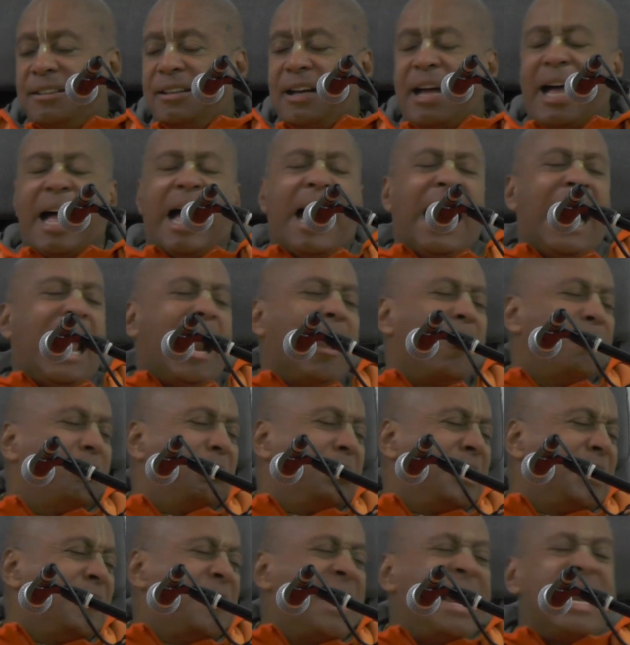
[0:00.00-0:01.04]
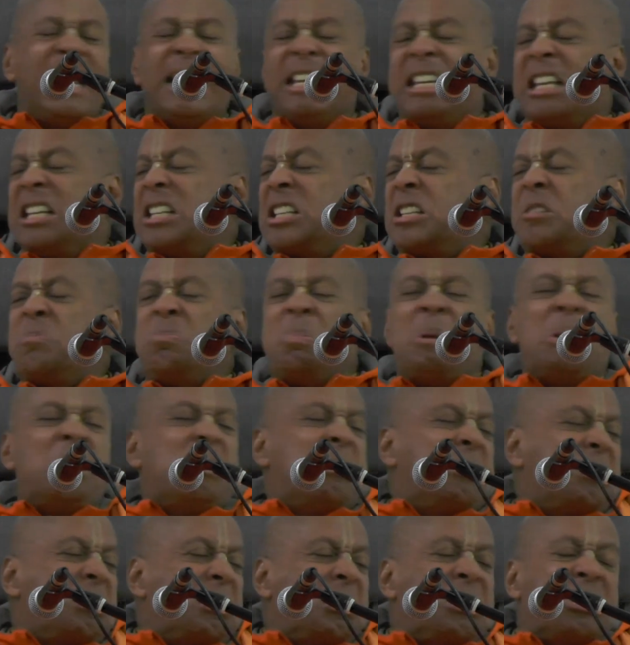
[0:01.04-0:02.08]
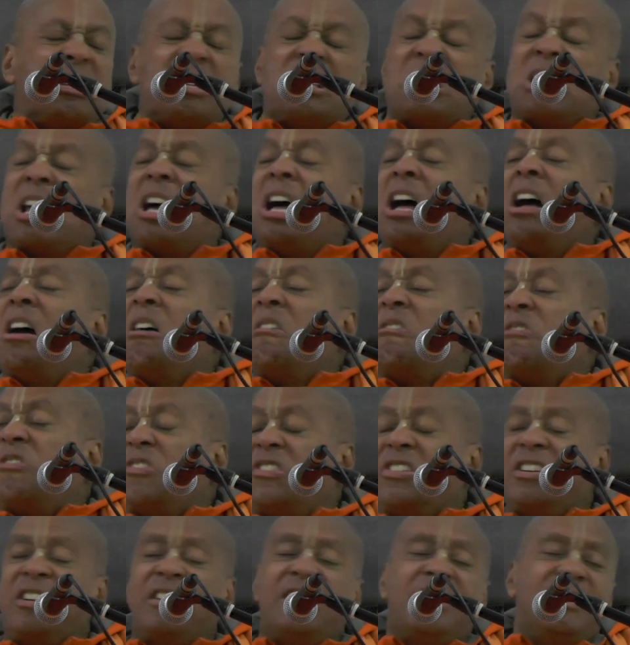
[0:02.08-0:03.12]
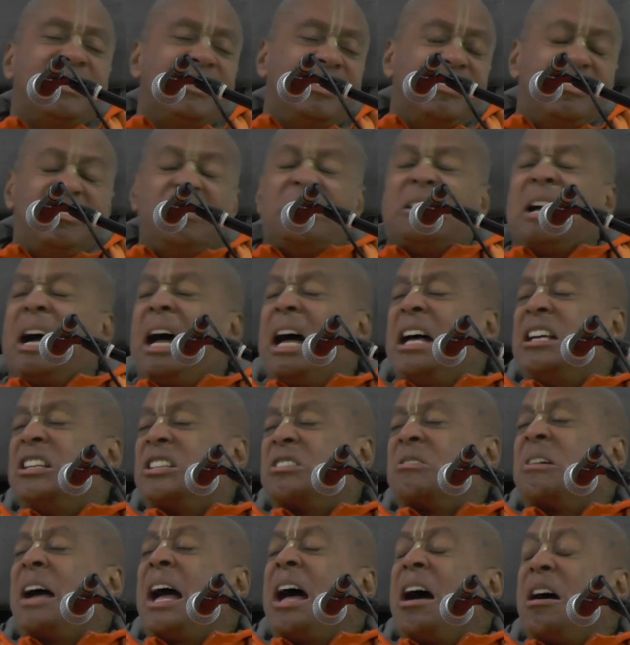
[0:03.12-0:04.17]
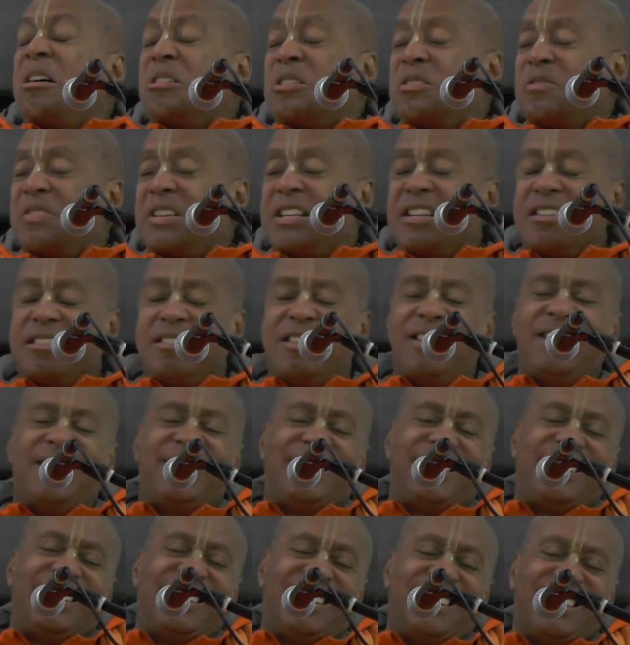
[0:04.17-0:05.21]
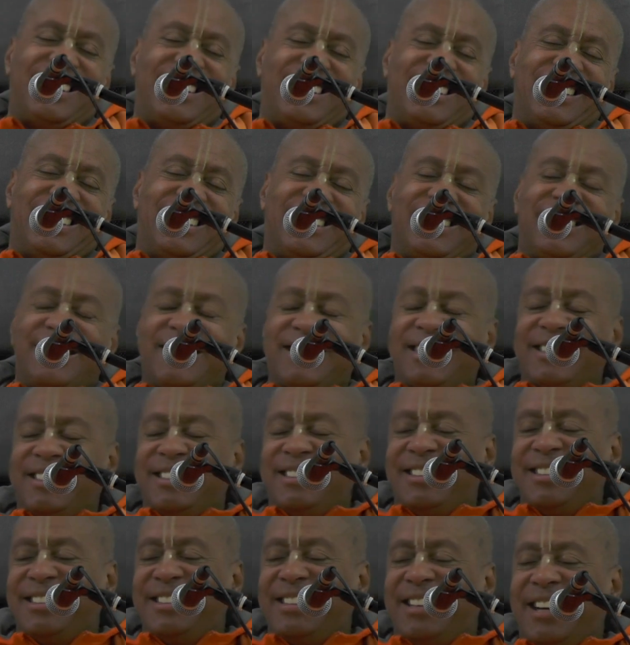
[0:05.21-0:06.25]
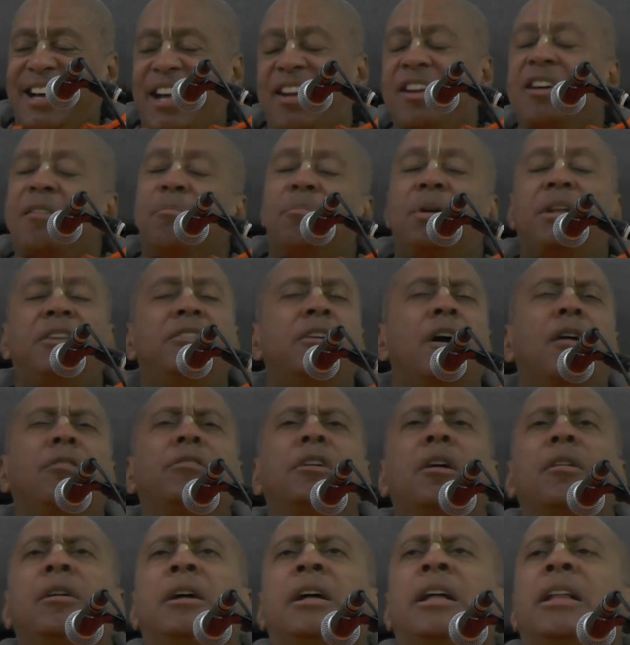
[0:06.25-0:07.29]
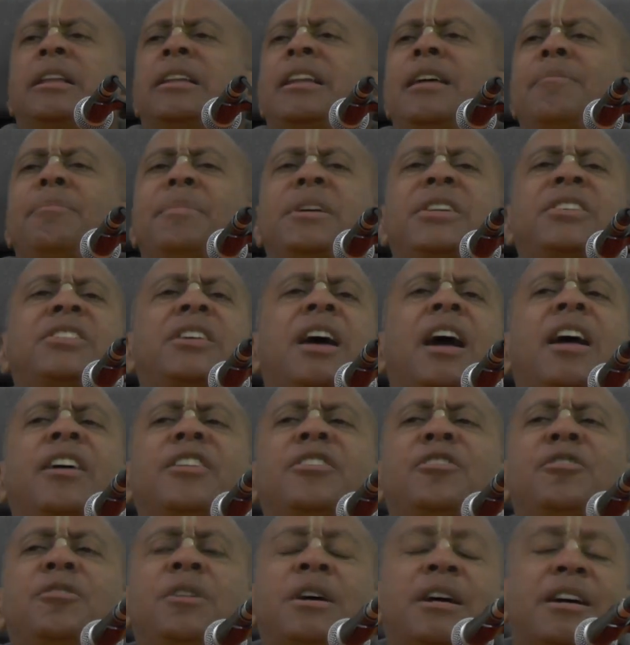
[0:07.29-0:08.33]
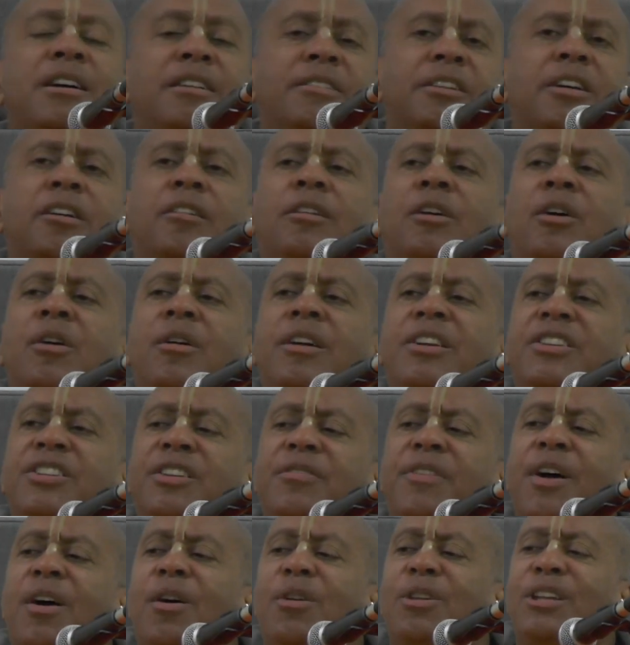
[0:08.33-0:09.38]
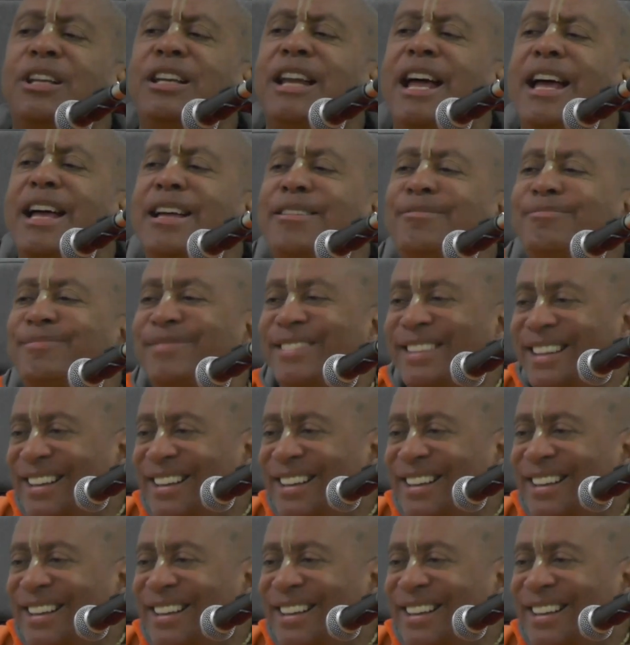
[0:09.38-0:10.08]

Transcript: I don't believe any of this spiritual stuff. You guys are out of it. But no, no, let me tell you the glories of the holy name.